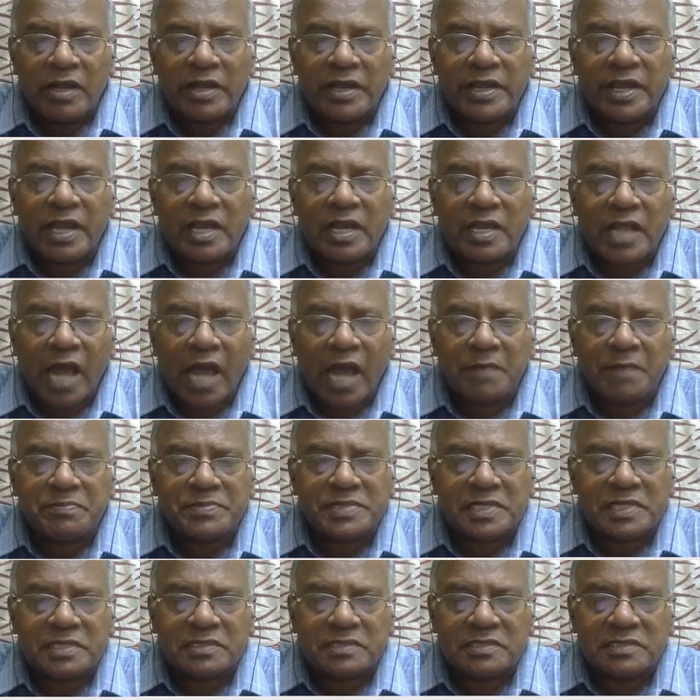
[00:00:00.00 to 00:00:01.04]
Here the
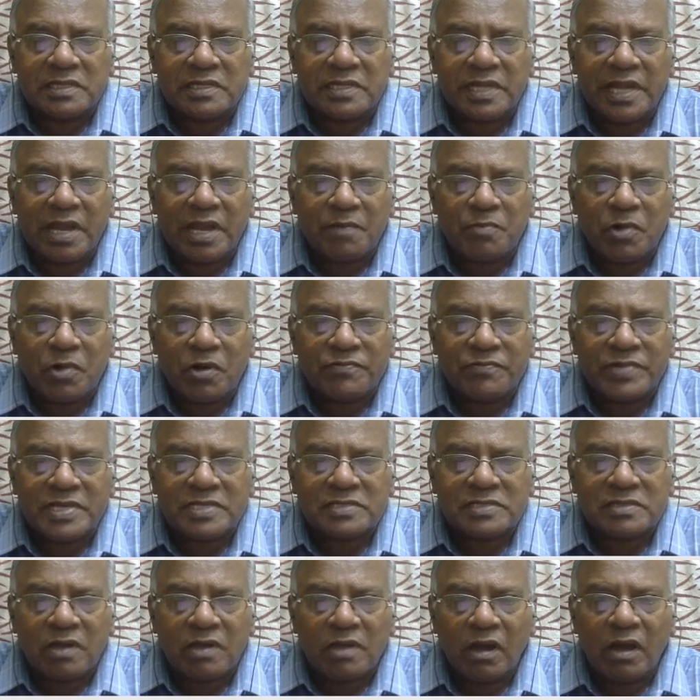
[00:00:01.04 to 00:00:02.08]
absence, in the above we
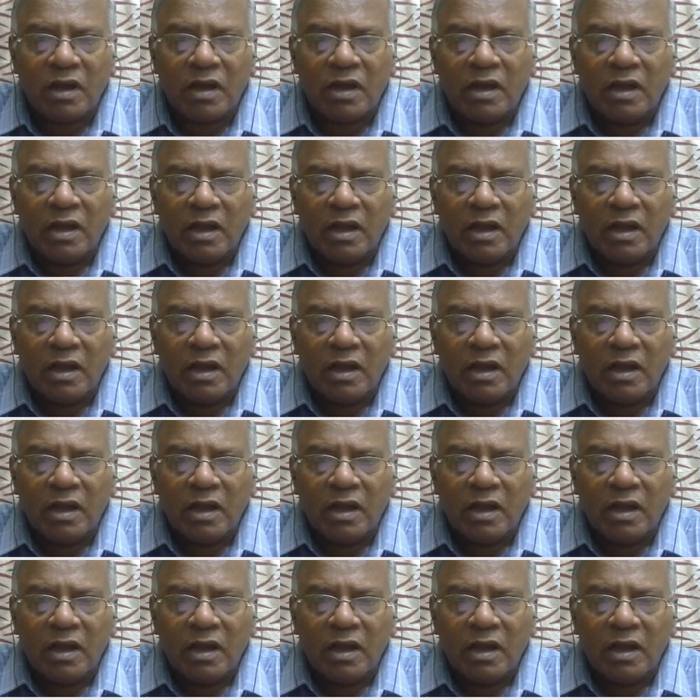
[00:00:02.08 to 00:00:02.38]
saw,